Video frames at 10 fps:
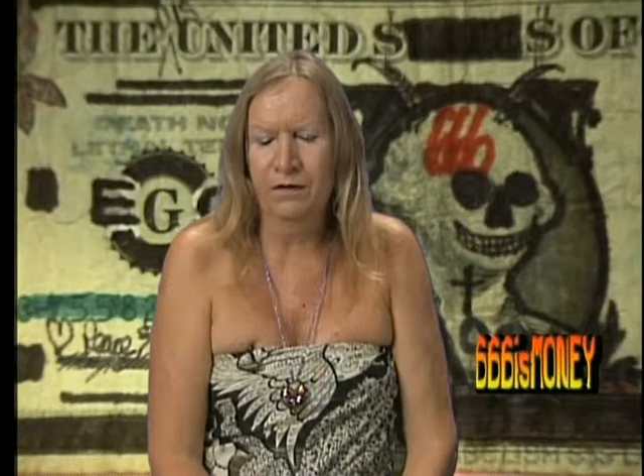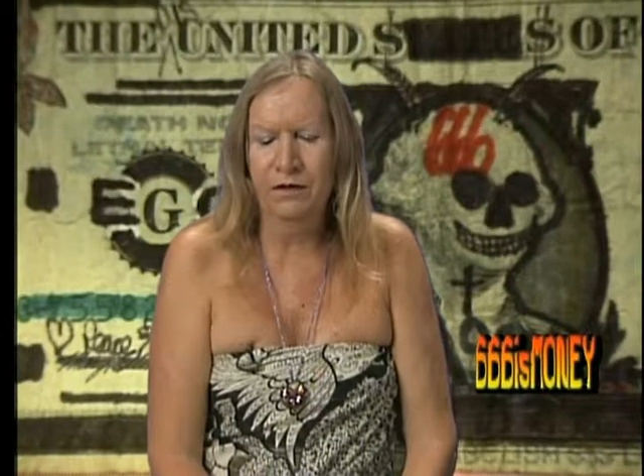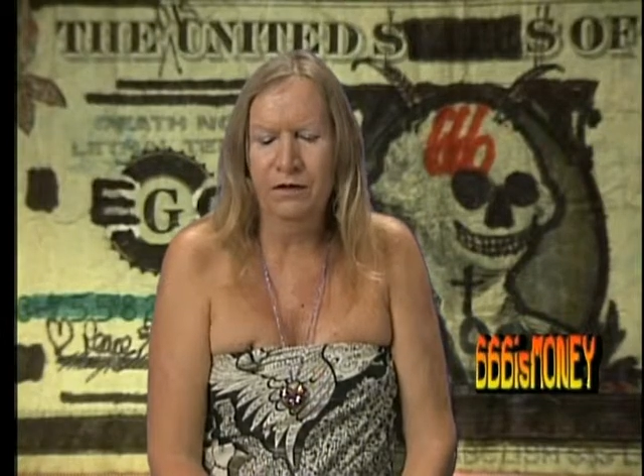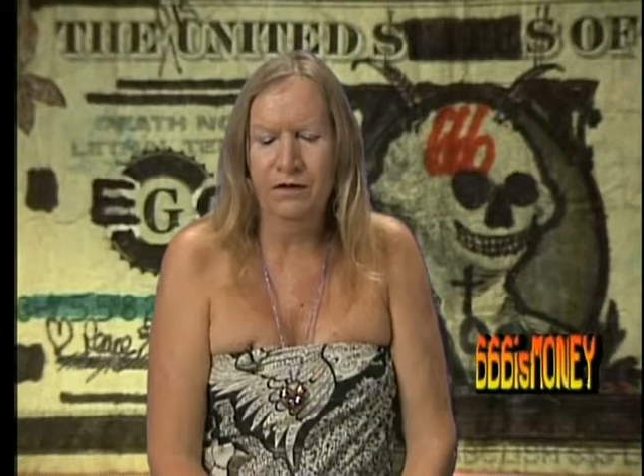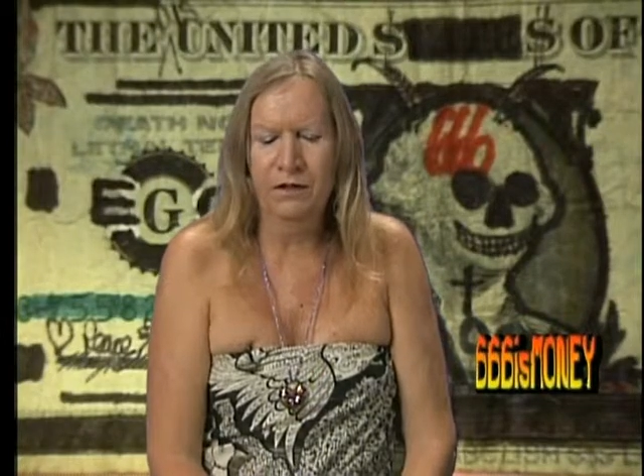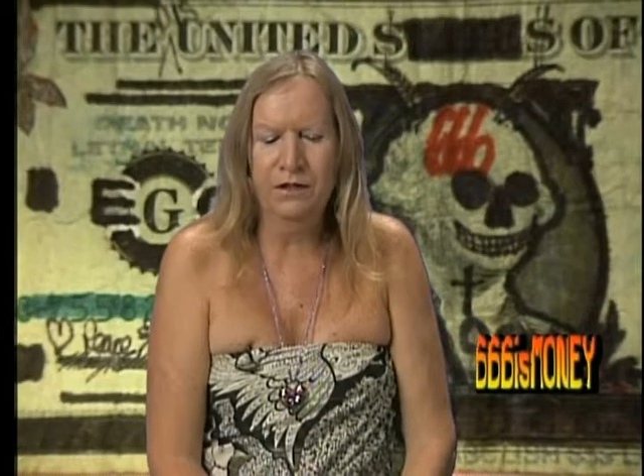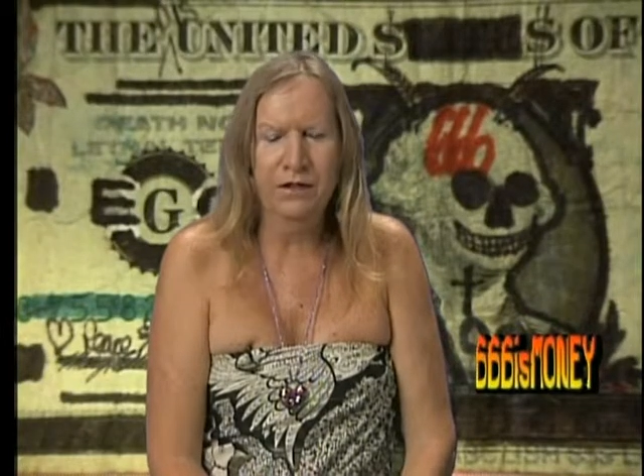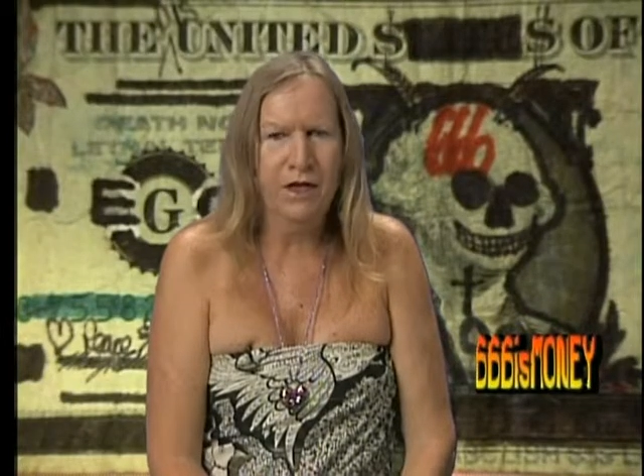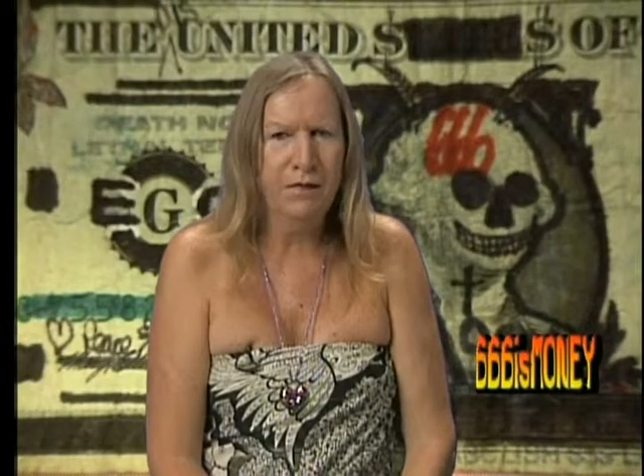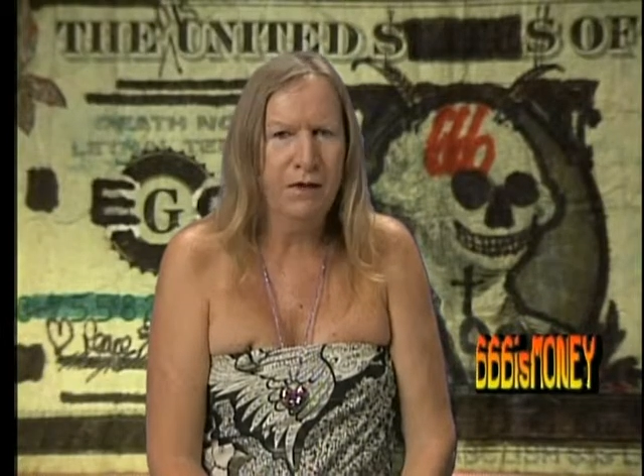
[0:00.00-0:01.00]
there it's a
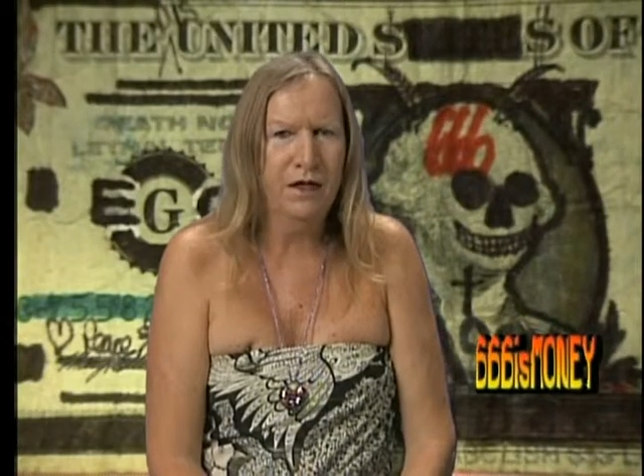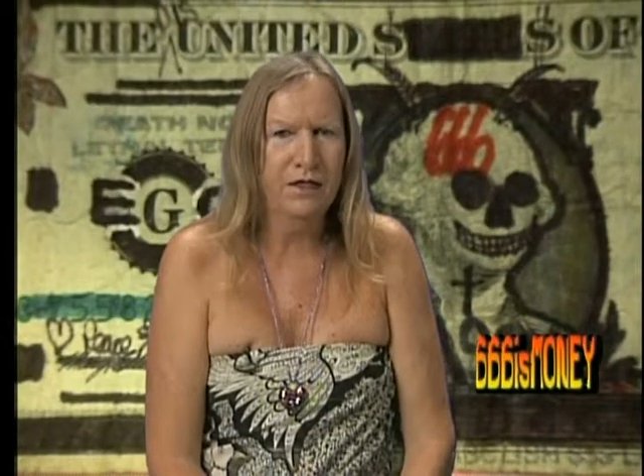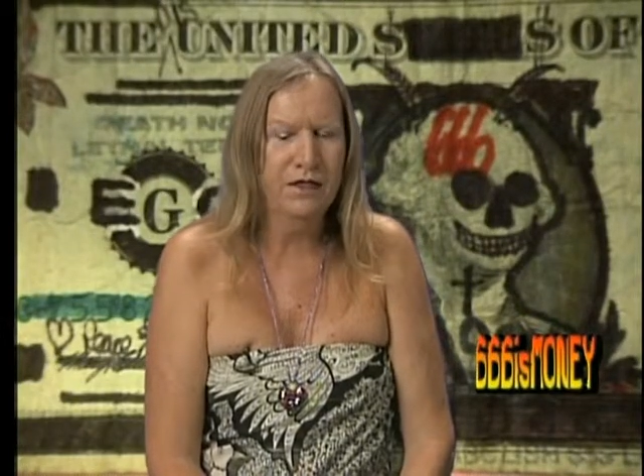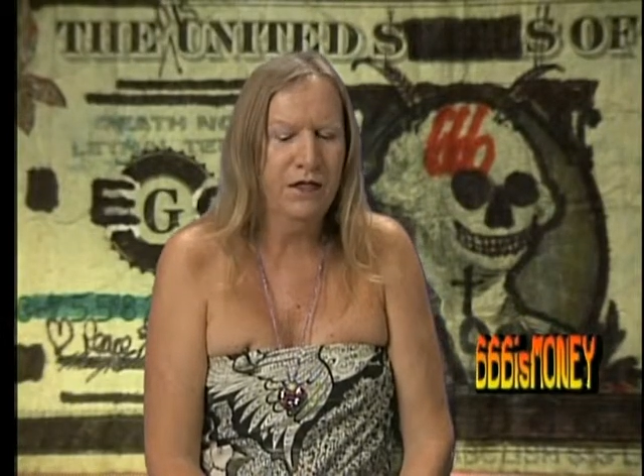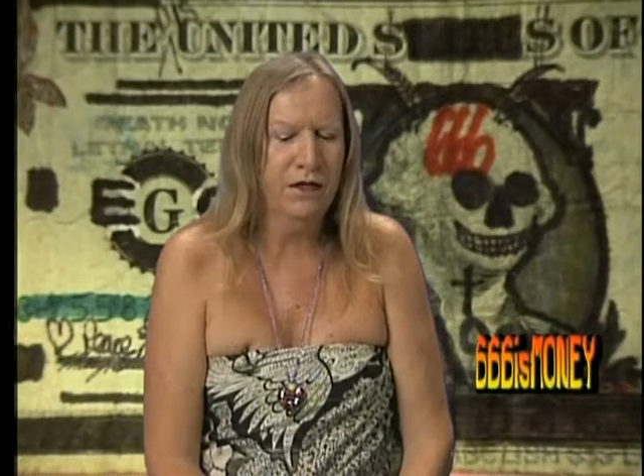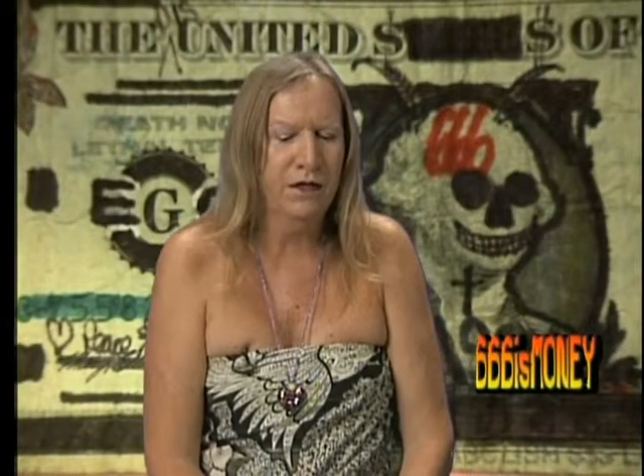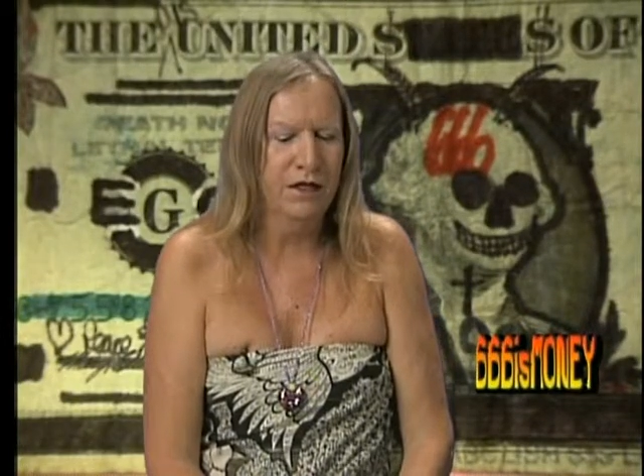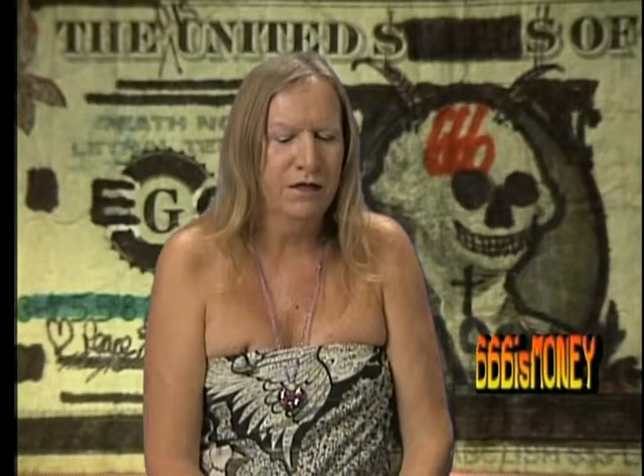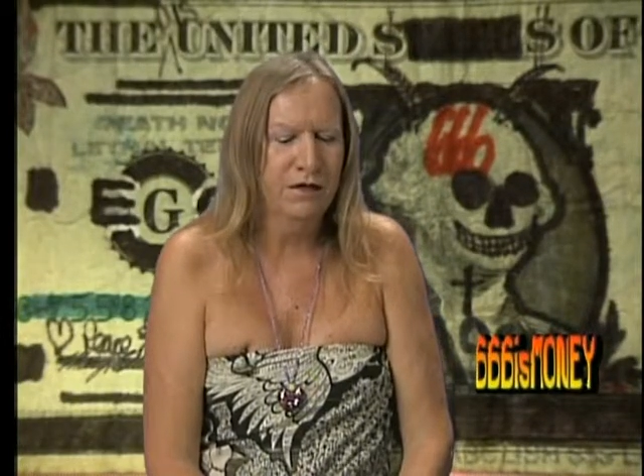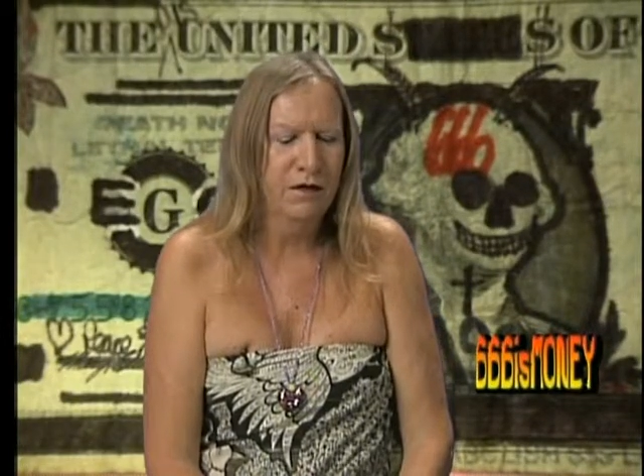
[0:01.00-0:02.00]
nine part
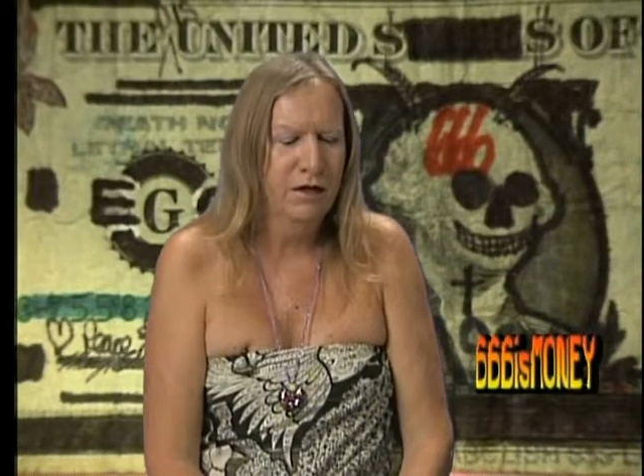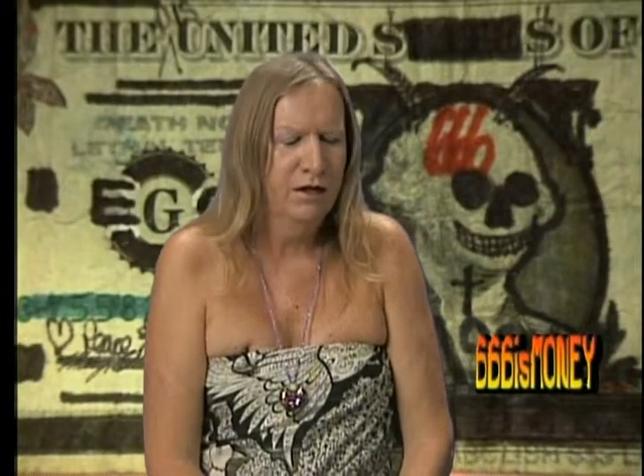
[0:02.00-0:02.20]
series.